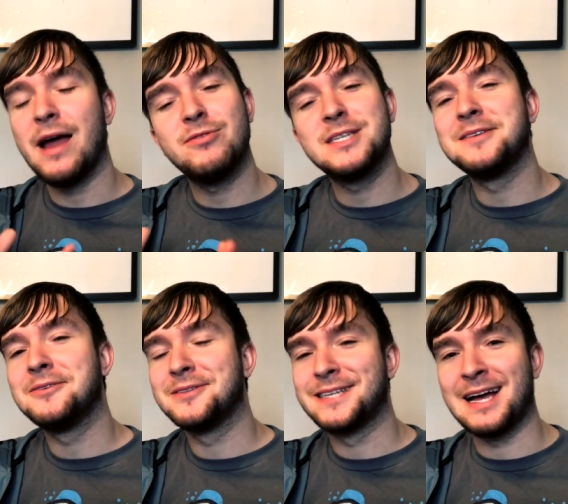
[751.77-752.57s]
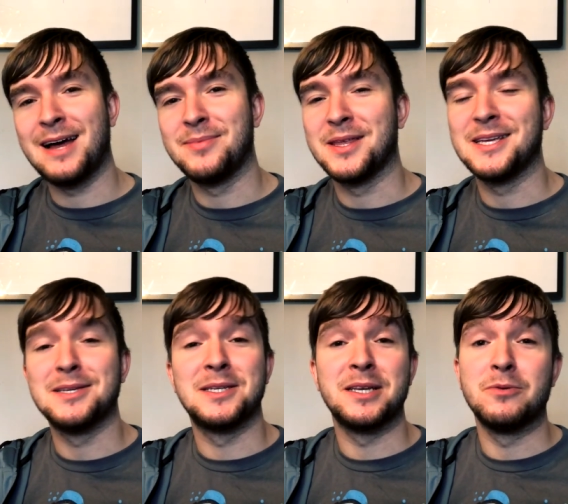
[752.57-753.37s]
every single time that
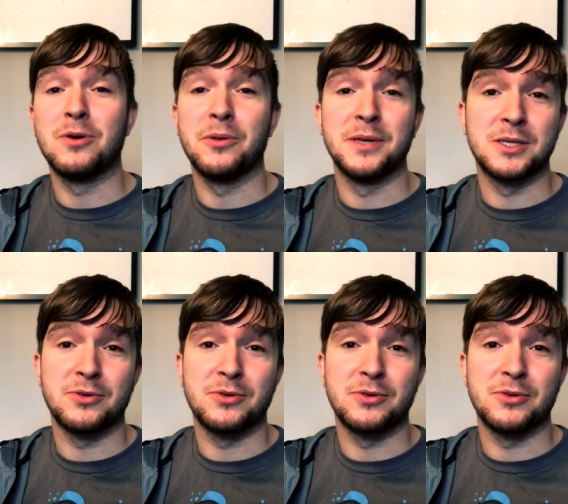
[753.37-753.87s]
these two were on the